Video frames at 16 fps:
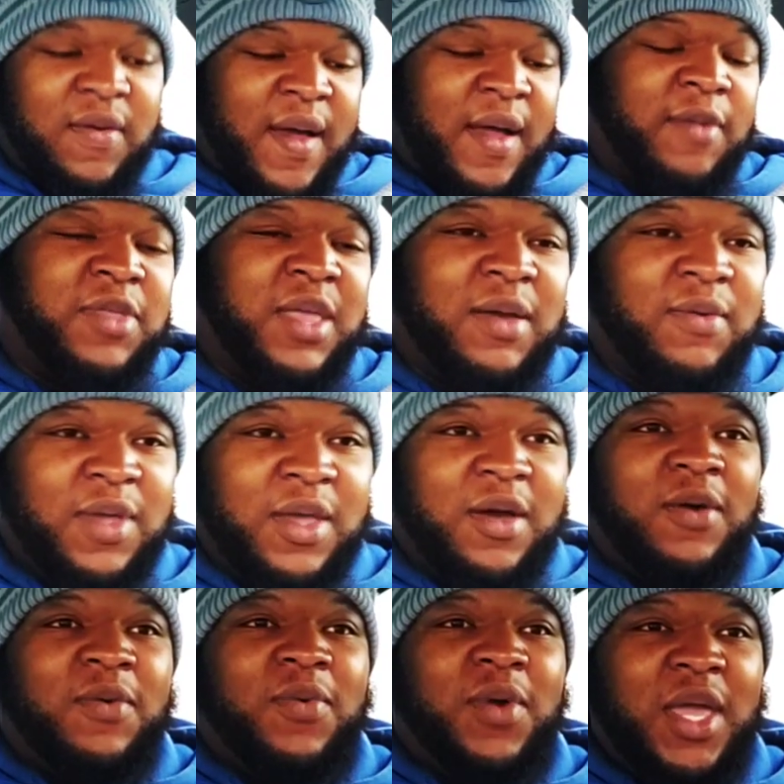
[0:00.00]
if I don't think we
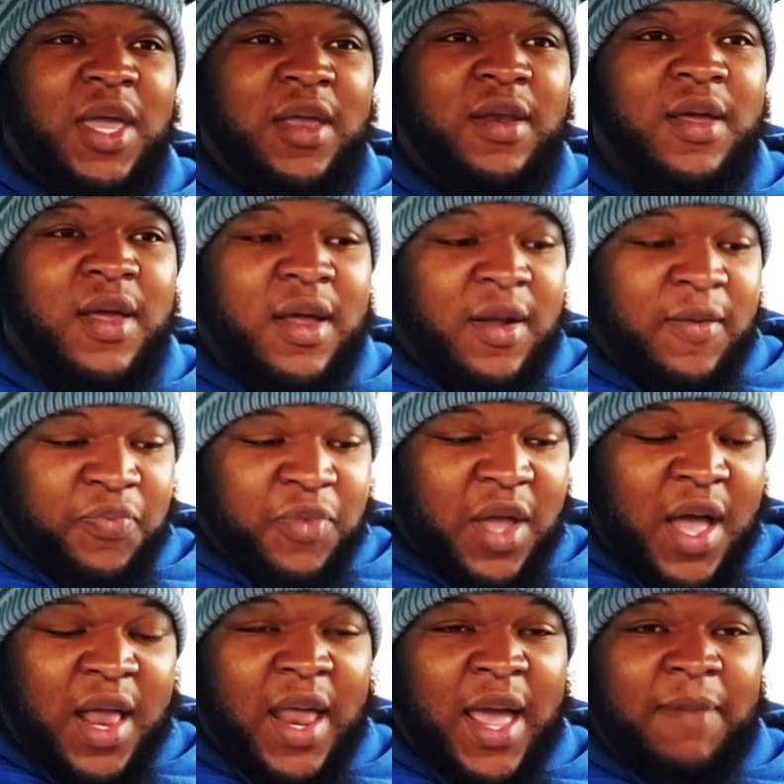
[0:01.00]
going to win.
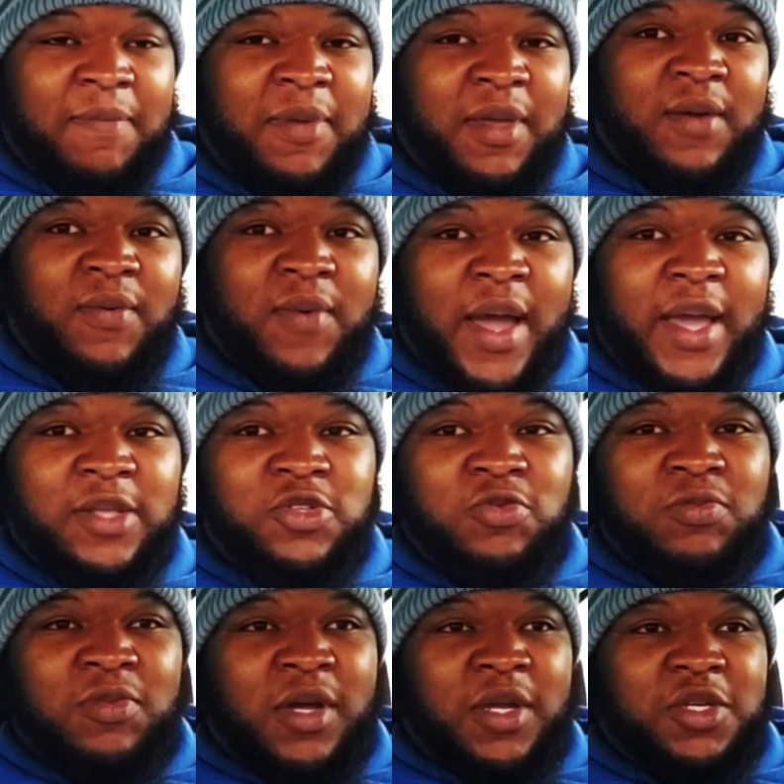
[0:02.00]
I like being right
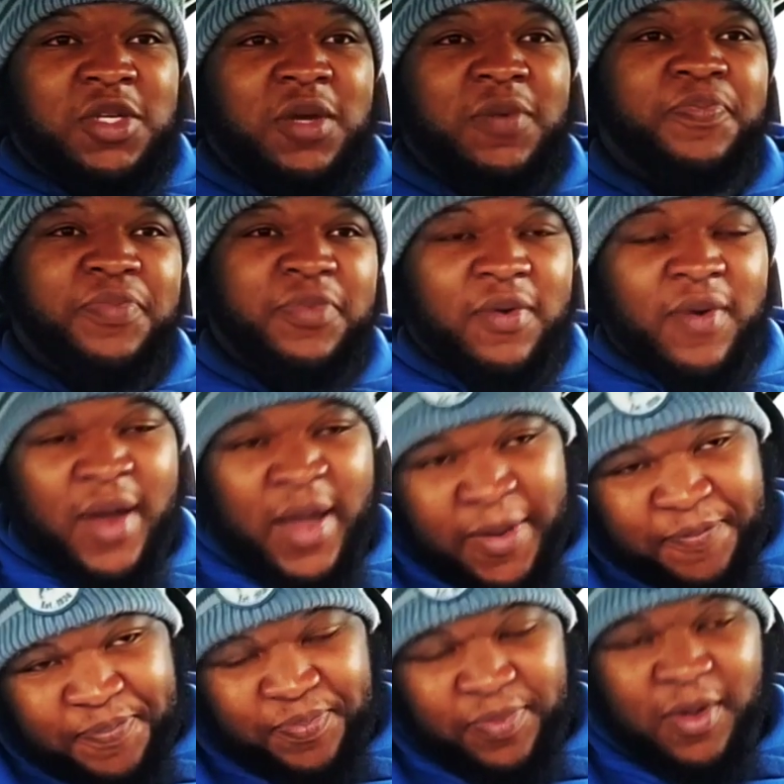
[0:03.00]
too much,
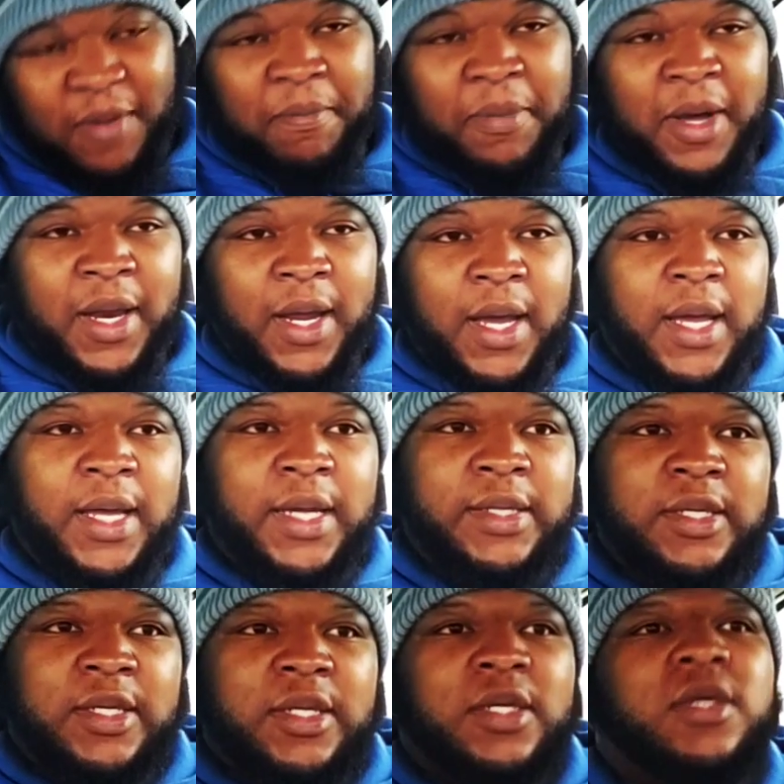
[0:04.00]
right?
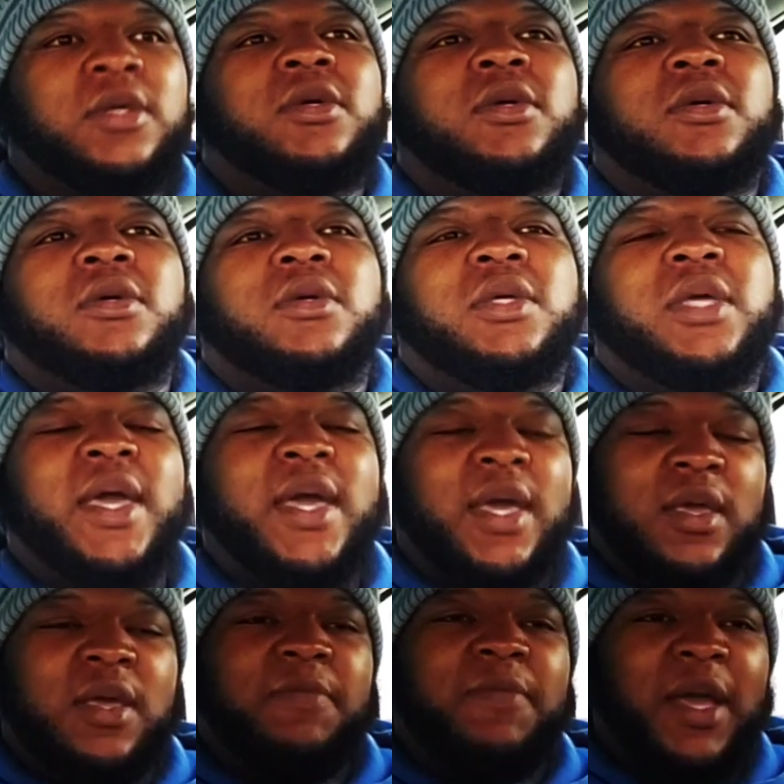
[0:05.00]
But,
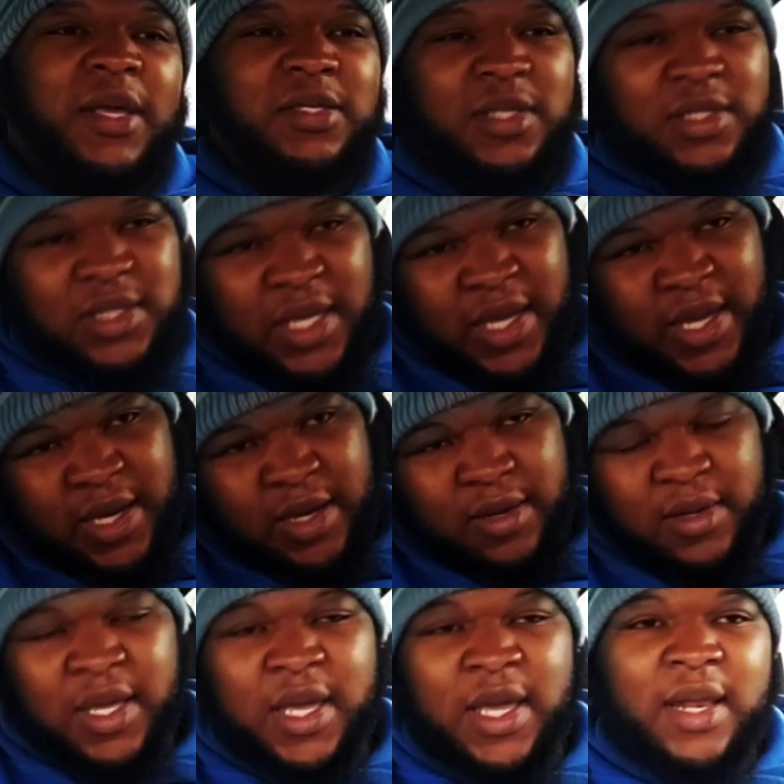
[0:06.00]
yeah, he basically
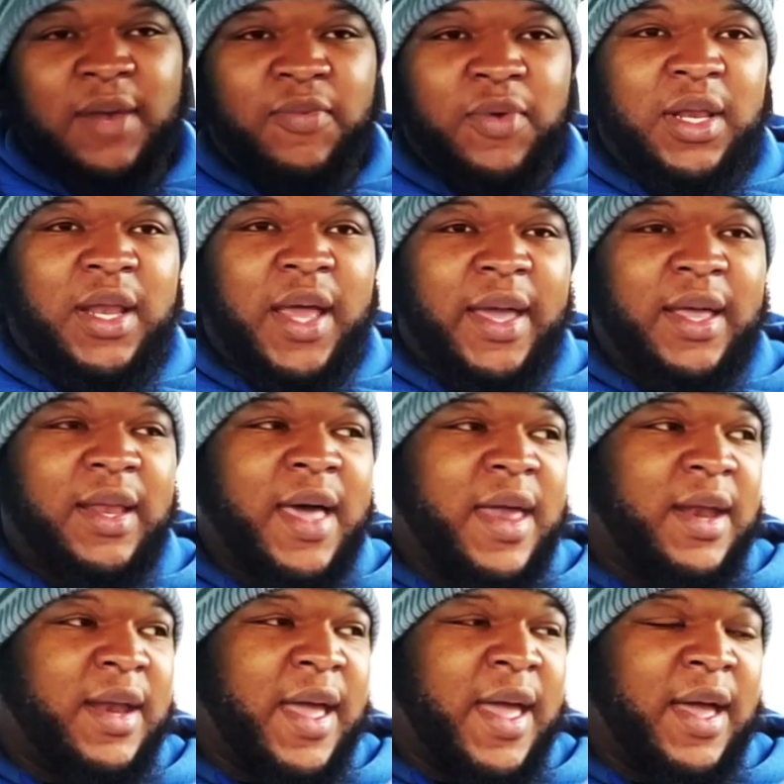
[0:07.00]
said he didn't really like a
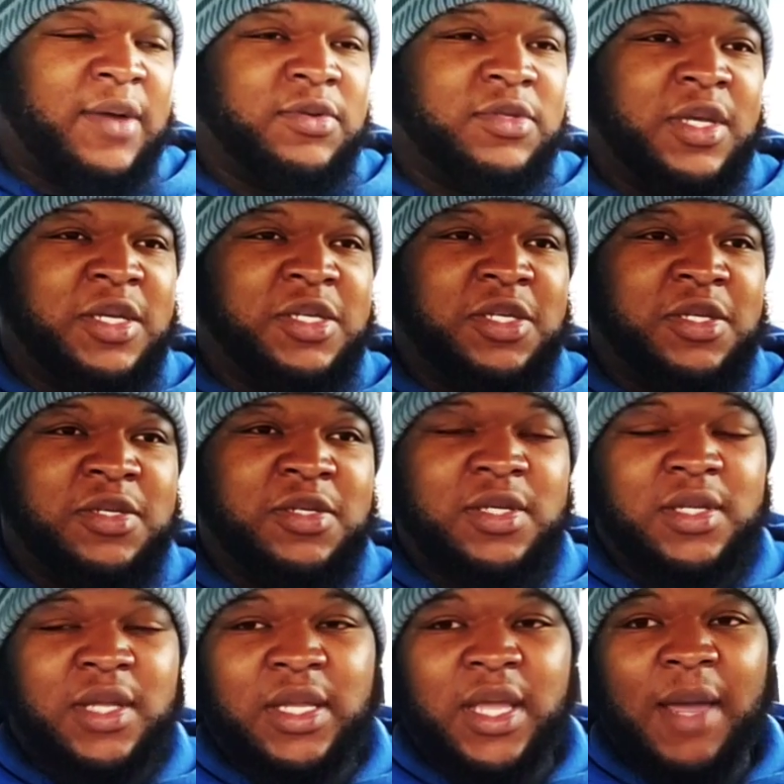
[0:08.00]
lot of the
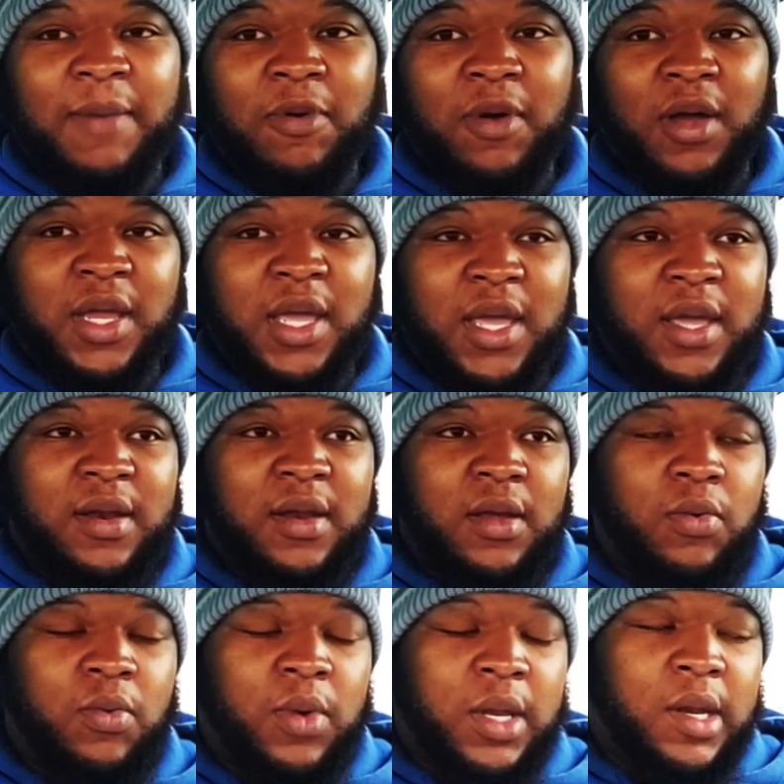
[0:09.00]
acquisitions that they brought in
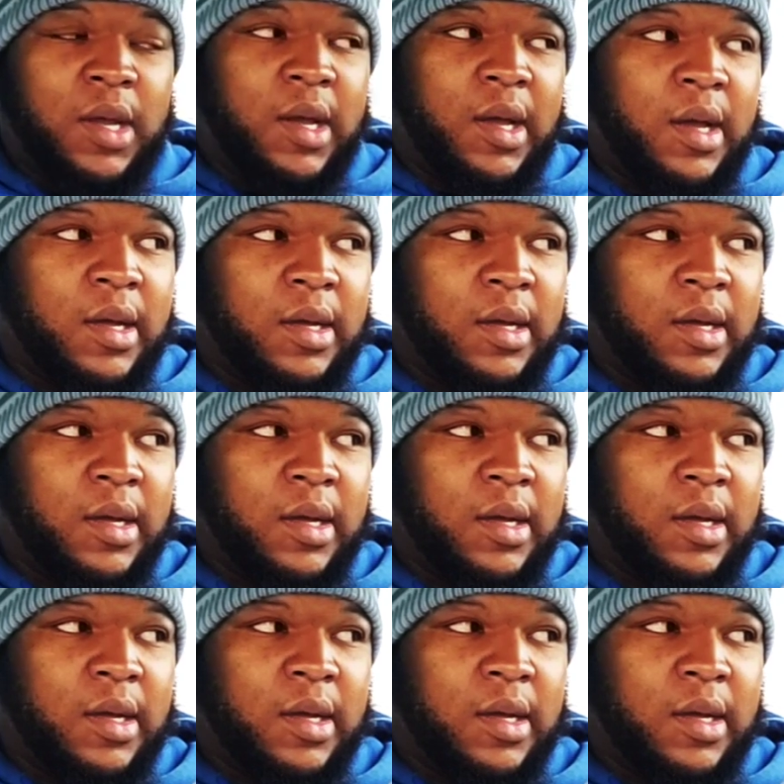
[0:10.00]
with